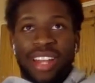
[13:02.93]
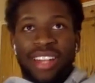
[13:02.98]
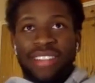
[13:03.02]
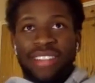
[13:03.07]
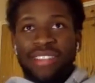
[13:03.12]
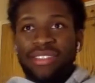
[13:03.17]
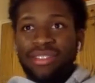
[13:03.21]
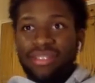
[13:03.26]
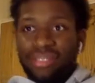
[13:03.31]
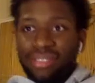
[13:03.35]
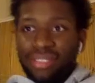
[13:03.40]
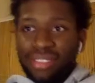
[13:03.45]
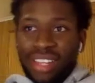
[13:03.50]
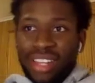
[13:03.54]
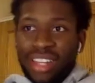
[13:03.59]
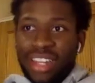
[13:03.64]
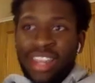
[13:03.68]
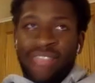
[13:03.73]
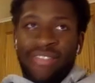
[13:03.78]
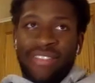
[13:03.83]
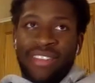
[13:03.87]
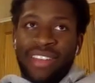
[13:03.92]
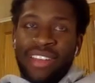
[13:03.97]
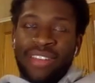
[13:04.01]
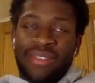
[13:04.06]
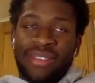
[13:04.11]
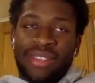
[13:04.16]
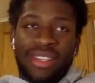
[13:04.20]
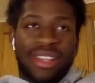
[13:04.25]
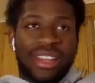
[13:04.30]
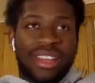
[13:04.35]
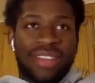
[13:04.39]
I I never
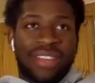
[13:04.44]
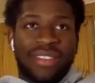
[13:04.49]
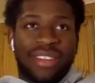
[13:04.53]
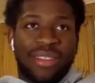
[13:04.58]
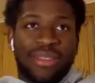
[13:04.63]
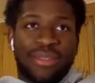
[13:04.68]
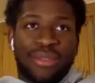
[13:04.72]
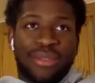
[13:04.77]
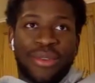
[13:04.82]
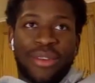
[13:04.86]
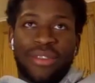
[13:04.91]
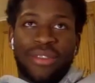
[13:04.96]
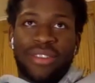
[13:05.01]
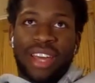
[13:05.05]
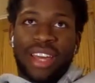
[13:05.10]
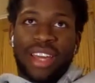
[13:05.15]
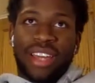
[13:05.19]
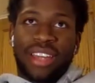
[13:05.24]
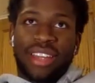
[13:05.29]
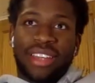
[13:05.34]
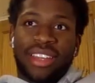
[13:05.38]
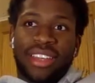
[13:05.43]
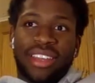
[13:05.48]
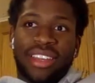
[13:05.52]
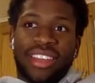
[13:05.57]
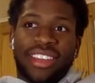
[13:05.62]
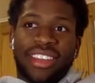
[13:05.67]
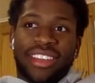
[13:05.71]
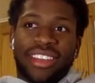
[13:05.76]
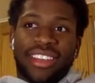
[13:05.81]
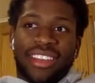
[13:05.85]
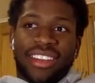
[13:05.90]
ever ever thought of like,
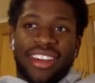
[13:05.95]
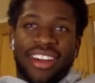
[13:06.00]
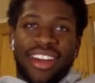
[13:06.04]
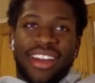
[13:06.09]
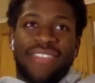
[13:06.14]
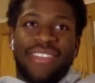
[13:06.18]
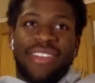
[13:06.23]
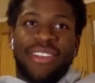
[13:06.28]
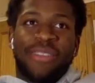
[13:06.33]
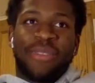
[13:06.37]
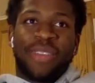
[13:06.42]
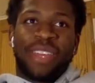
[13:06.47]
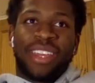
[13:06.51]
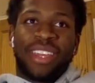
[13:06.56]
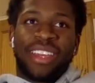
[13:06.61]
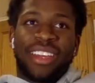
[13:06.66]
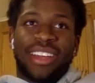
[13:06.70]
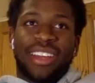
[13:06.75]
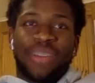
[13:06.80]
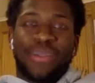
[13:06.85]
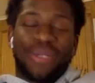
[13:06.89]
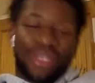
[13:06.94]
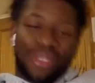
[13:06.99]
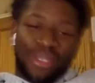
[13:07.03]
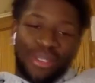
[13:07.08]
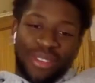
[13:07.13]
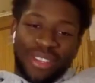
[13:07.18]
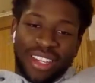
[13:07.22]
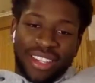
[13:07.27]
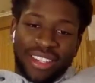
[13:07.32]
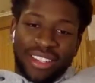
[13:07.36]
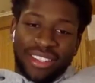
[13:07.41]
oh, if I don't make it, I want
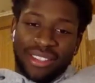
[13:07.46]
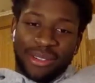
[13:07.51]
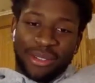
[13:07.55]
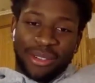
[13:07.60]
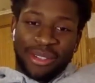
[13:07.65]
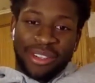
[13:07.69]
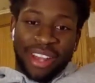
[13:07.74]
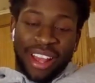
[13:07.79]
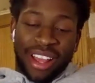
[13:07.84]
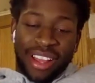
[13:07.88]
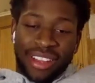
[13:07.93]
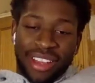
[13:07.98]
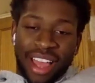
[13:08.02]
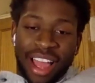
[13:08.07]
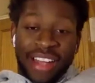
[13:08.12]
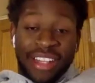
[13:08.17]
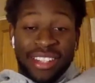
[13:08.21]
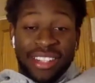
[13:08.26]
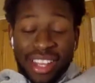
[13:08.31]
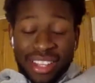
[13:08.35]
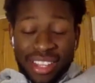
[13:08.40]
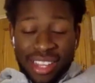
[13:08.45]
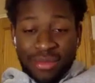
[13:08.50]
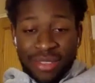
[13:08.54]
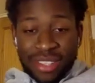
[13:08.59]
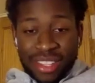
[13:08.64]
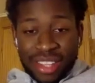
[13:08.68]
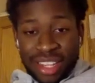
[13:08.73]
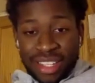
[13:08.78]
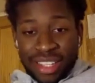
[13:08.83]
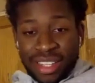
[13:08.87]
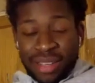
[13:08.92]
to do this or do that. I
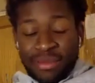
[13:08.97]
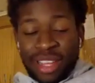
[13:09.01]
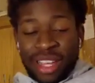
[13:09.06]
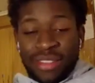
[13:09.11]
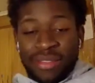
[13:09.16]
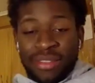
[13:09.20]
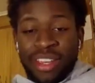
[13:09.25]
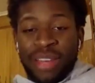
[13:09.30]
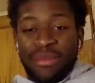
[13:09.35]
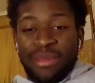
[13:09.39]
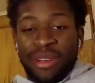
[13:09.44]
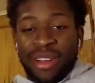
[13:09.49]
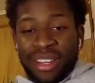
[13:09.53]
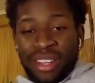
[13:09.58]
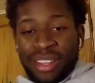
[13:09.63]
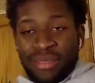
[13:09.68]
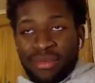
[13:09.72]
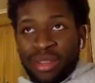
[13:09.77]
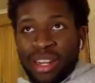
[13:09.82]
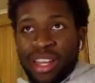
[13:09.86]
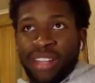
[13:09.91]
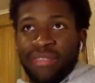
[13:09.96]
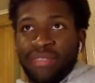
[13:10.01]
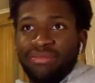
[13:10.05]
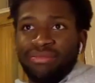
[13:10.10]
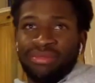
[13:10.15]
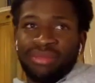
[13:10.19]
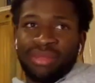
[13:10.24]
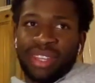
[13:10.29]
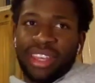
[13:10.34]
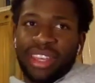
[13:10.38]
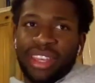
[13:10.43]
I sometimes think about it and be like,
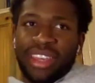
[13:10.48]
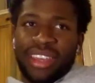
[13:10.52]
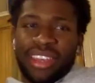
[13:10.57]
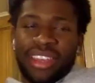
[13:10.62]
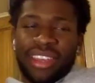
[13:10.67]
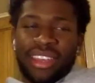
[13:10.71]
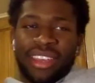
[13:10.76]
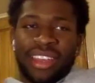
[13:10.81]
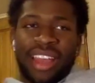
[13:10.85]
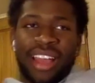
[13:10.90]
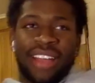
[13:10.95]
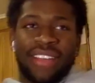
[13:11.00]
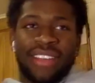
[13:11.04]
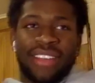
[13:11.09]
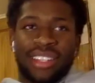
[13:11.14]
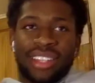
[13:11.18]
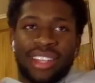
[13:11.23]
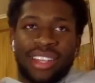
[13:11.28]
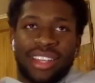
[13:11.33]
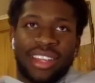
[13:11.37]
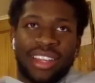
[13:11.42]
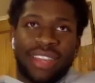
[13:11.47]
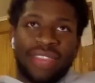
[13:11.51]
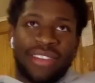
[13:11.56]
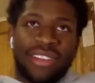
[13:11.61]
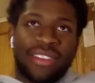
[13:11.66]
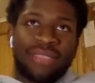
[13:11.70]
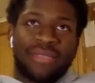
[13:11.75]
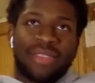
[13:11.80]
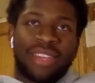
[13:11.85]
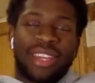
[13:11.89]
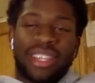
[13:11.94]
hang on a sec,
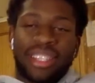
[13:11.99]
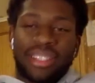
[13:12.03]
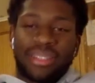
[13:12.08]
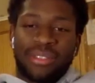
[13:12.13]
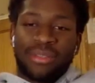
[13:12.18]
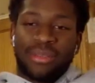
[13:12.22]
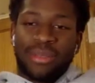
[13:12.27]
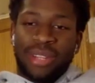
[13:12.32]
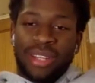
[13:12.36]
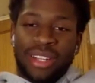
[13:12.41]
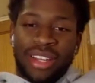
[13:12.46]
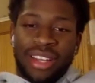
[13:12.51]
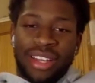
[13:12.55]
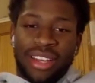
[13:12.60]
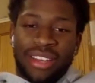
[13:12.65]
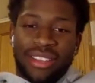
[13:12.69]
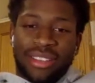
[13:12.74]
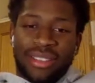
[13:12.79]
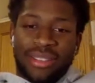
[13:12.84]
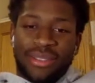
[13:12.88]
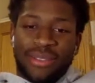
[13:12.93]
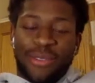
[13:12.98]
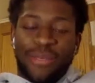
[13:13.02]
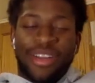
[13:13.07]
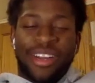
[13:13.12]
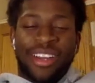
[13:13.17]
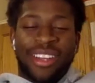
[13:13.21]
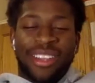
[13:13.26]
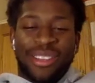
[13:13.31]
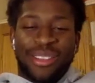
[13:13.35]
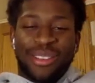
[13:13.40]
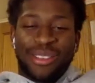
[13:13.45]
if I don't make it as a footballer, like, what
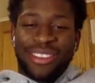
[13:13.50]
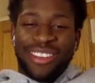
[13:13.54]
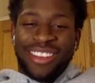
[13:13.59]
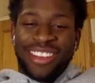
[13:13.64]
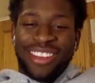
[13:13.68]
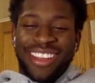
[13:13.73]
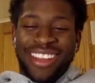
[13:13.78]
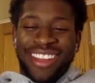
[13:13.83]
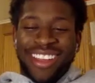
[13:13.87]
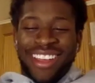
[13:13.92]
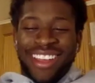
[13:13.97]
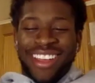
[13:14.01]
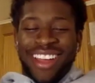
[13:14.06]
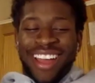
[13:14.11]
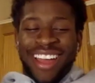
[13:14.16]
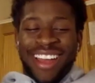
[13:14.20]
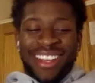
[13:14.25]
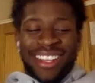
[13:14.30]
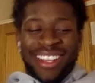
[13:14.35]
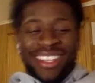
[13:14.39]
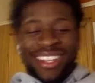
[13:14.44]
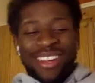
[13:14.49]
am I gonna do? Yeah.